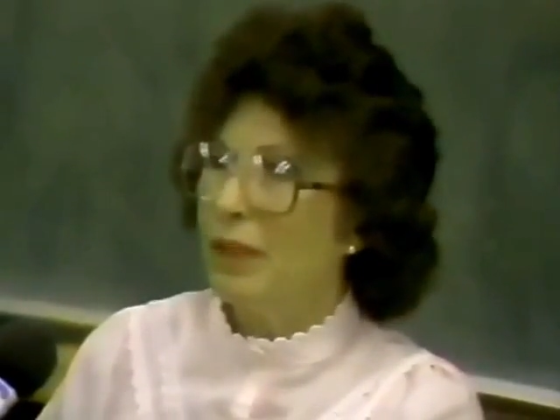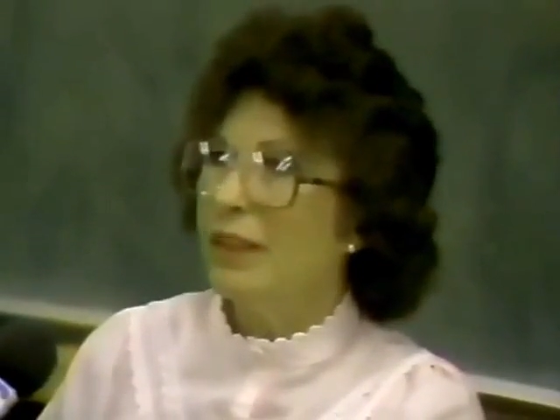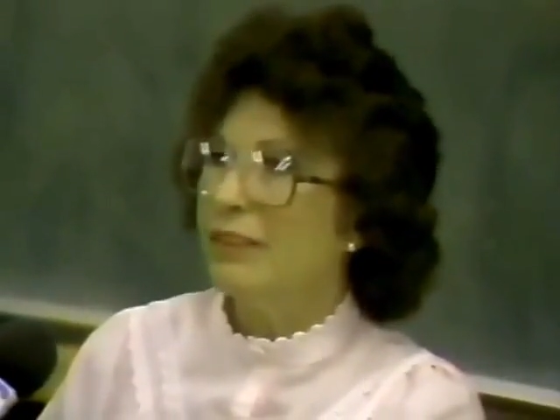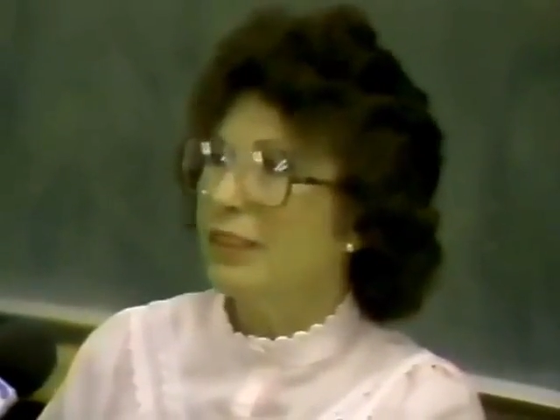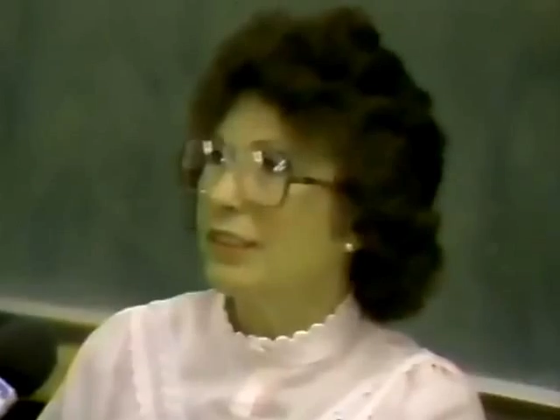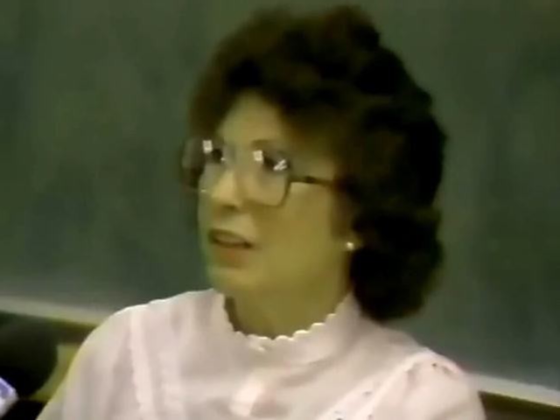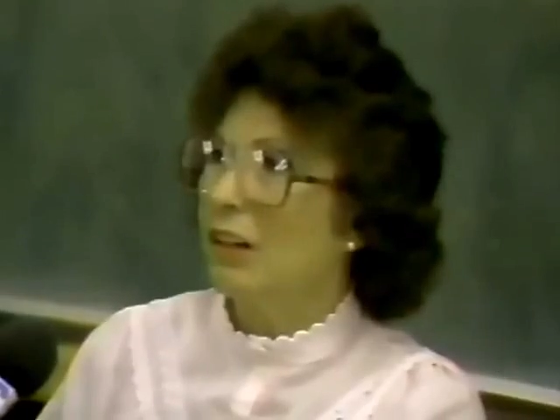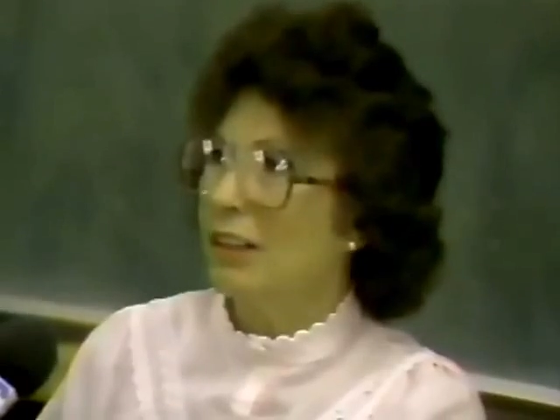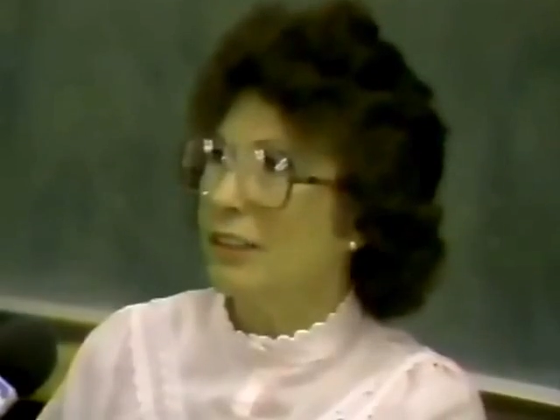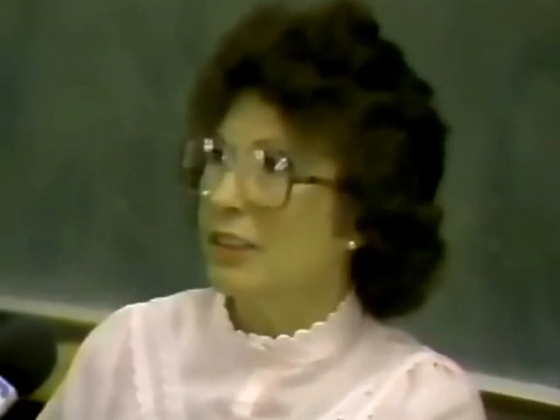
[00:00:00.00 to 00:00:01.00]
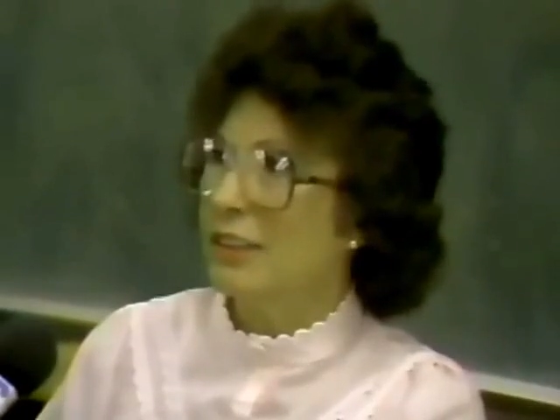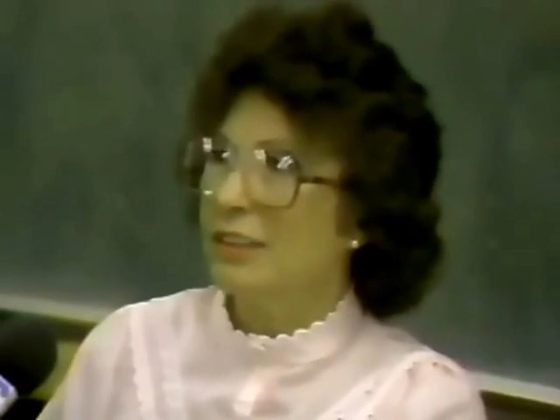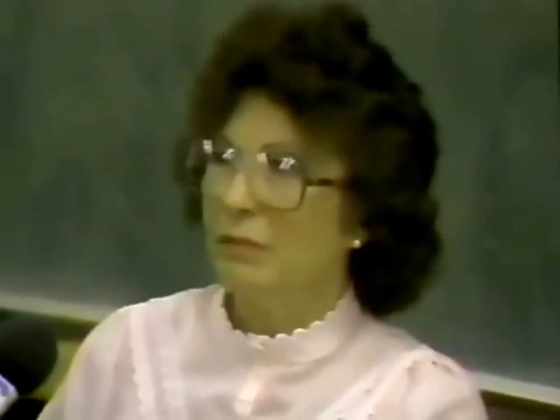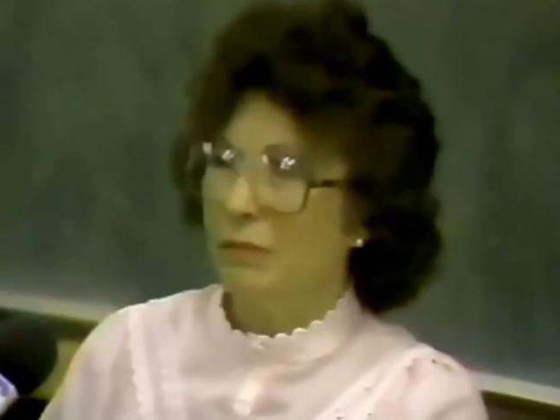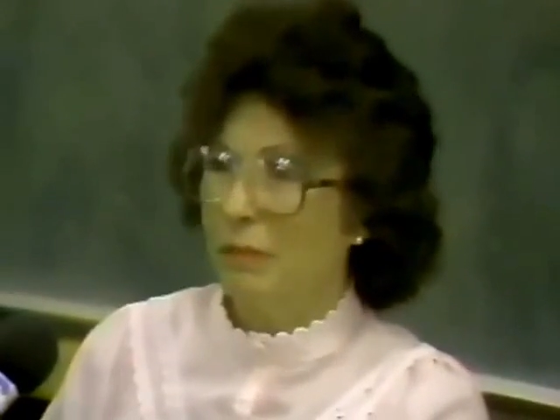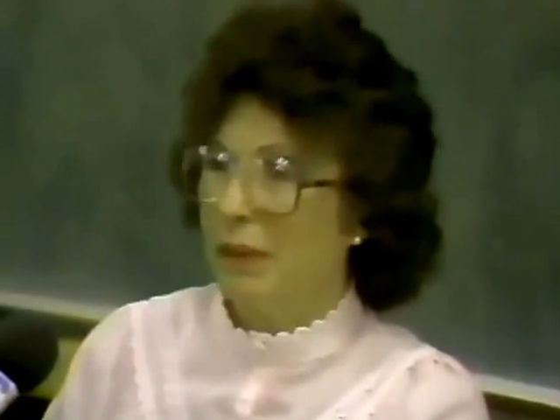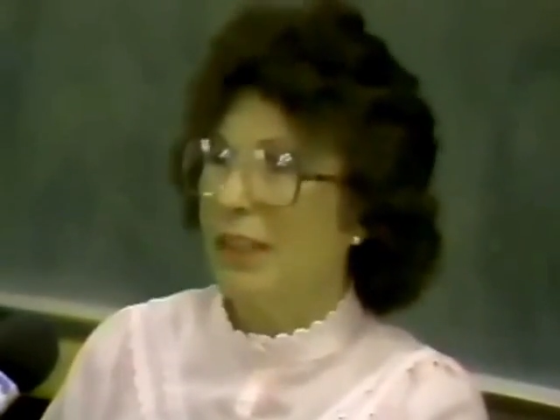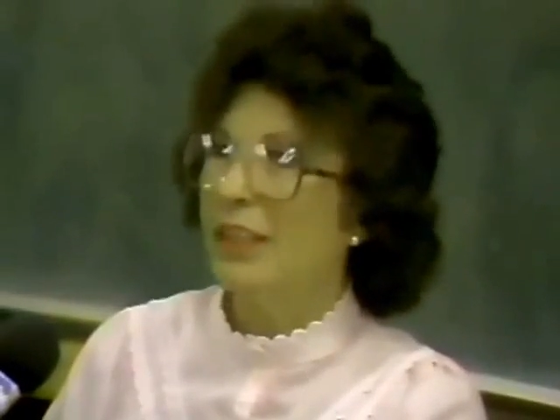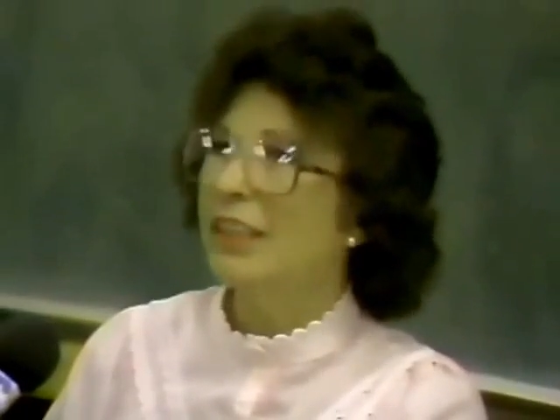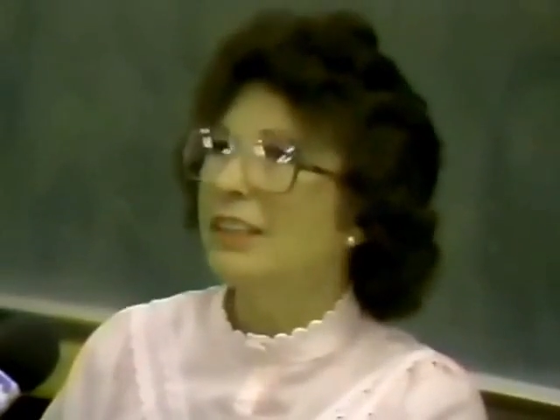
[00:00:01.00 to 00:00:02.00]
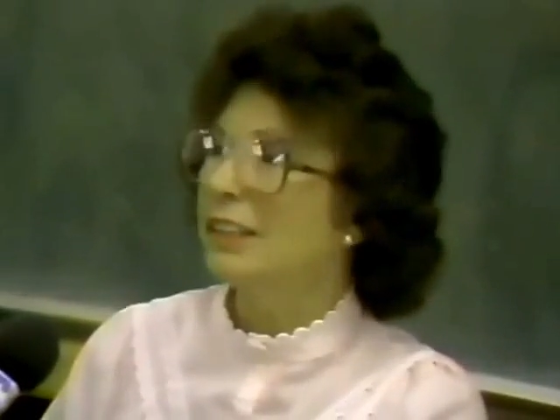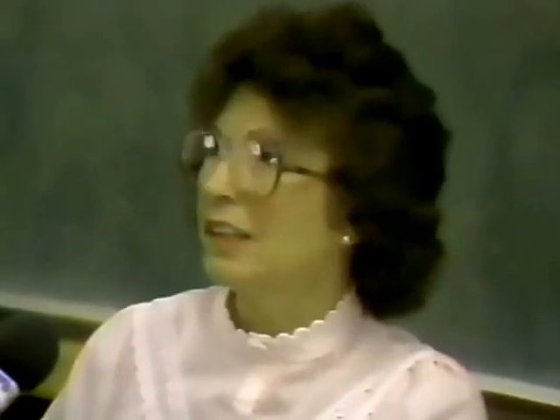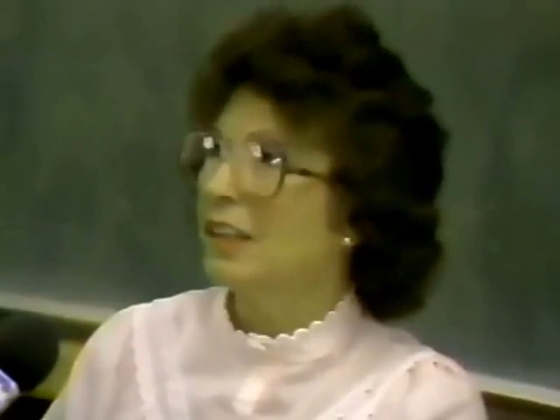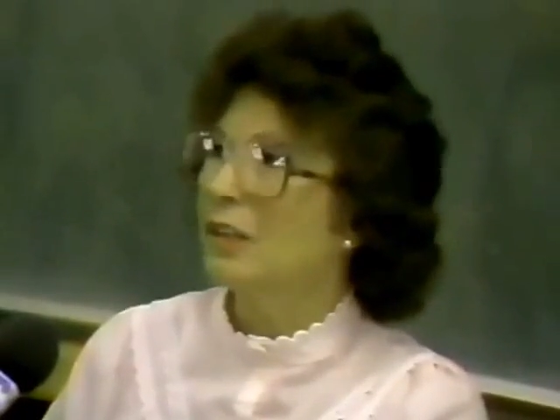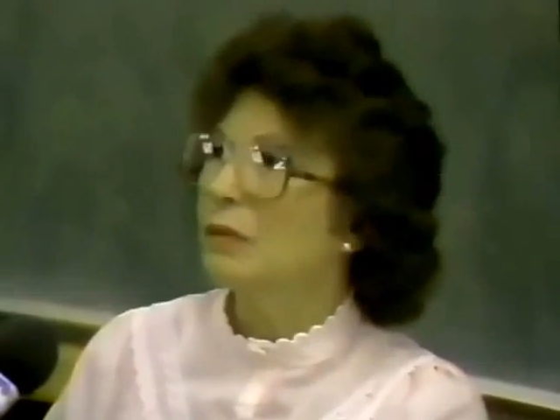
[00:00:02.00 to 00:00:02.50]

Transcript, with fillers: many of us are just beginning, uh,